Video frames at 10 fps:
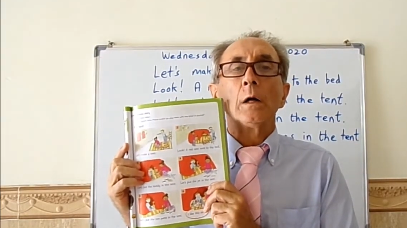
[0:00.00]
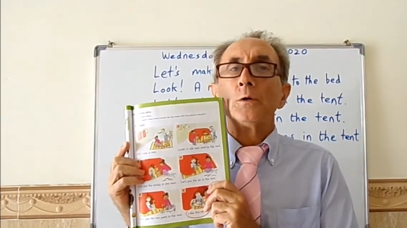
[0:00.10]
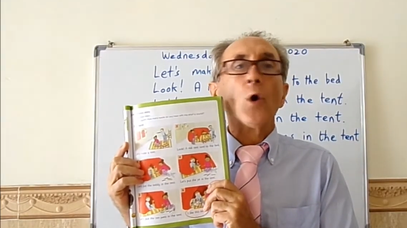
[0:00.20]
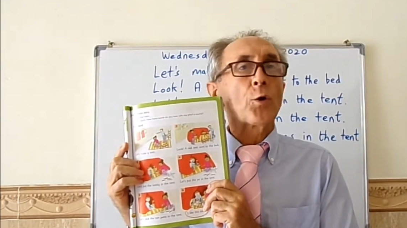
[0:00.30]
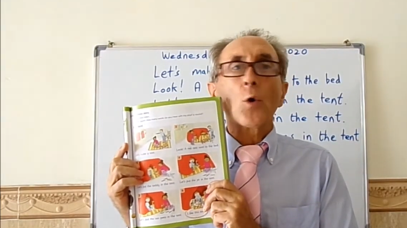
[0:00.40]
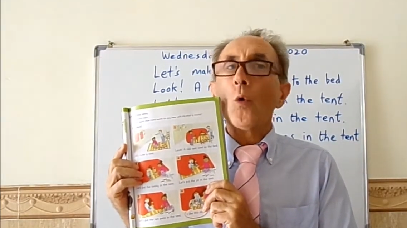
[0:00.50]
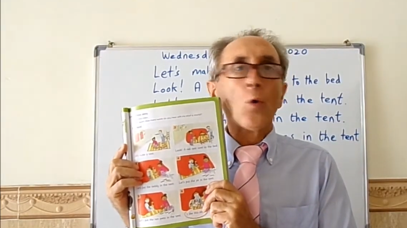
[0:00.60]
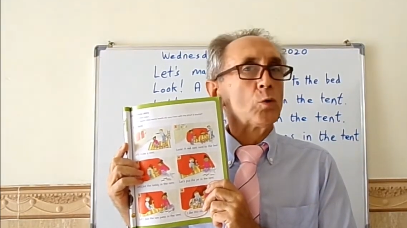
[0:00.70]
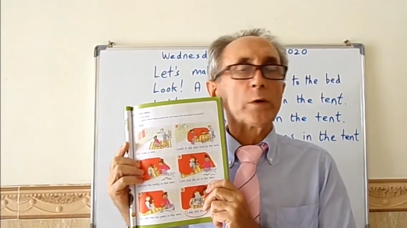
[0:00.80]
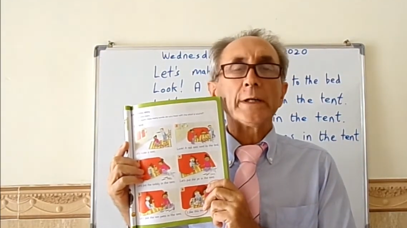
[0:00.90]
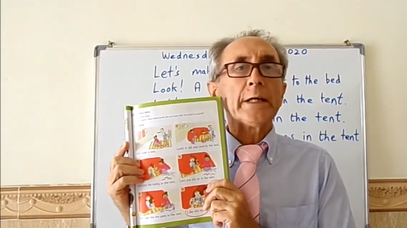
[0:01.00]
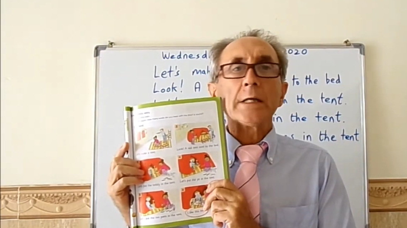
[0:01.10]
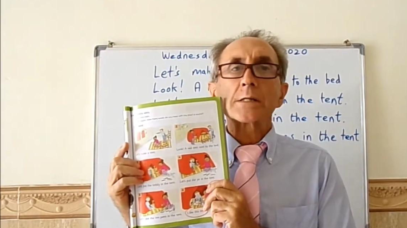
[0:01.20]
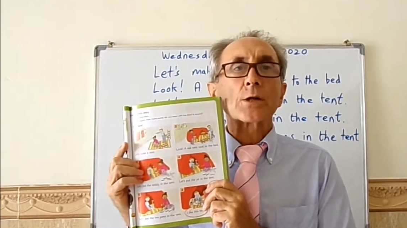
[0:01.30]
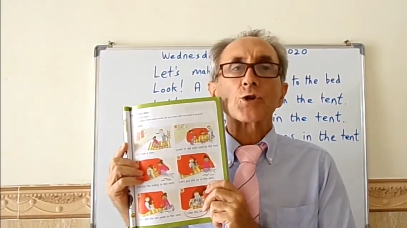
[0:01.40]
Not all
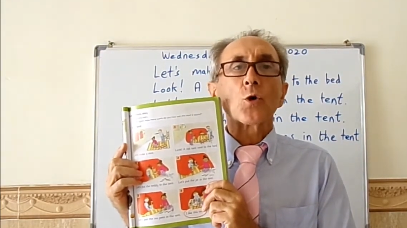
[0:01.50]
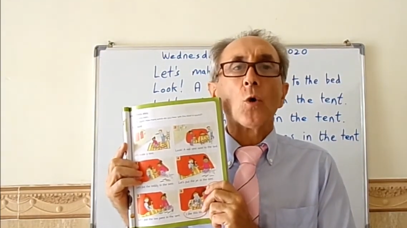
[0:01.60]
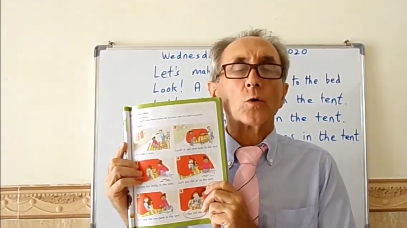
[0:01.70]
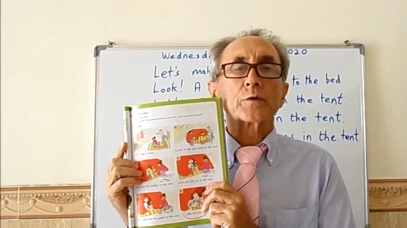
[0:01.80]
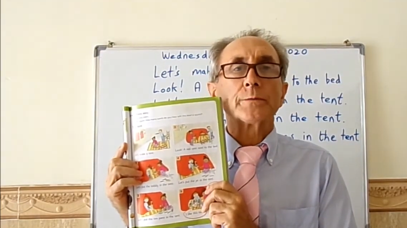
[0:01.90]
E's are short.